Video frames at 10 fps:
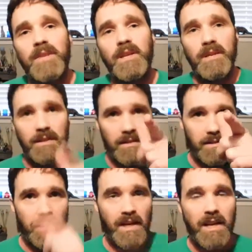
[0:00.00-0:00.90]
and get
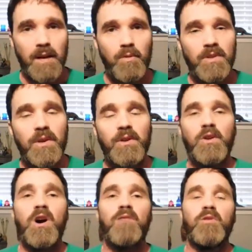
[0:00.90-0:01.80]
to that camera and turn it
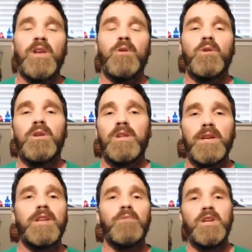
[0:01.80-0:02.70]
off without looking
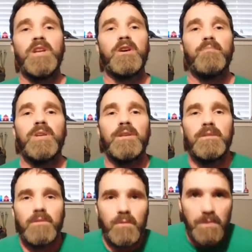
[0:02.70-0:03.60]
like I'm getting up
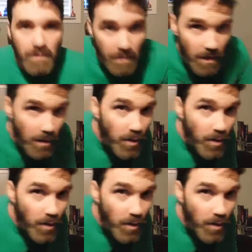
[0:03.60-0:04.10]
and going to the camera